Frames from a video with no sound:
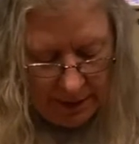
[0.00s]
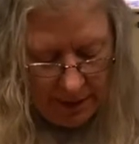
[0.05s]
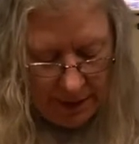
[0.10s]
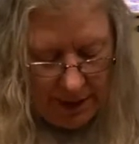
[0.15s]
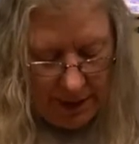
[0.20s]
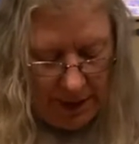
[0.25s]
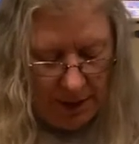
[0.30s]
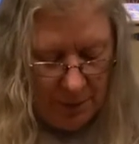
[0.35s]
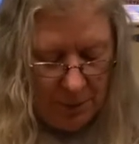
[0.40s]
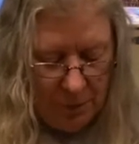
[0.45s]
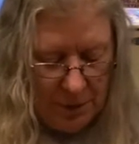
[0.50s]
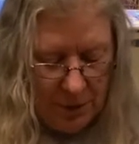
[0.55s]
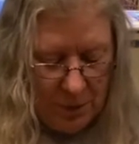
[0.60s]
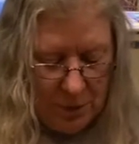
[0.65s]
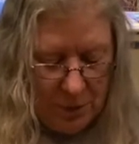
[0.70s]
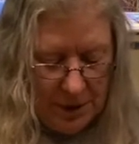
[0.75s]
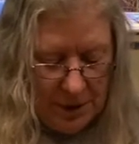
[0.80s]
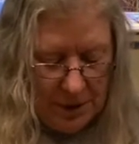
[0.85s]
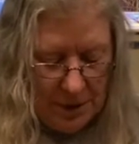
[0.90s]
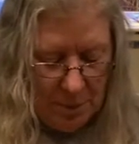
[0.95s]
And we're
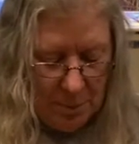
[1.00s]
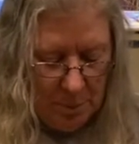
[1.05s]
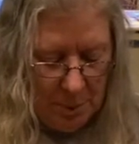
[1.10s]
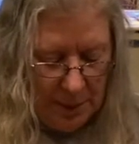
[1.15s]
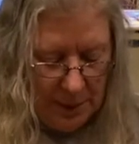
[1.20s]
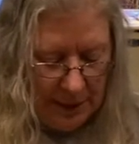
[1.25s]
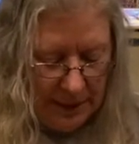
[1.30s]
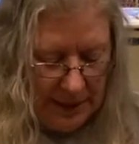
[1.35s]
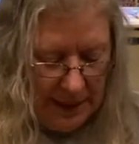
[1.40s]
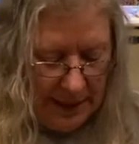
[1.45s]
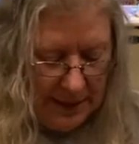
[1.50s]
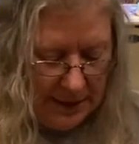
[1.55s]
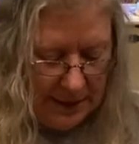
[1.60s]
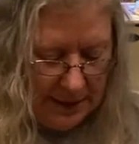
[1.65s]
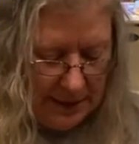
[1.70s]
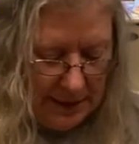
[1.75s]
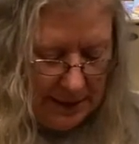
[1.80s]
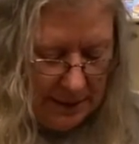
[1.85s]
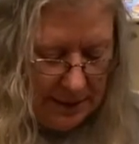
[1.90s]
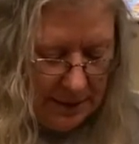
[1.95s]
going to place
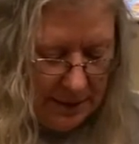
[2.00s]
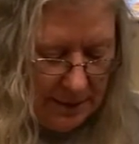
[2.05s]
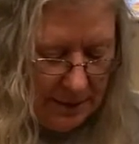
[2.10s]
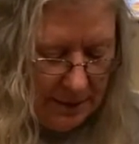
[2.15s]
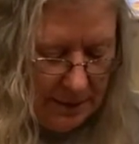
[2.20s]
it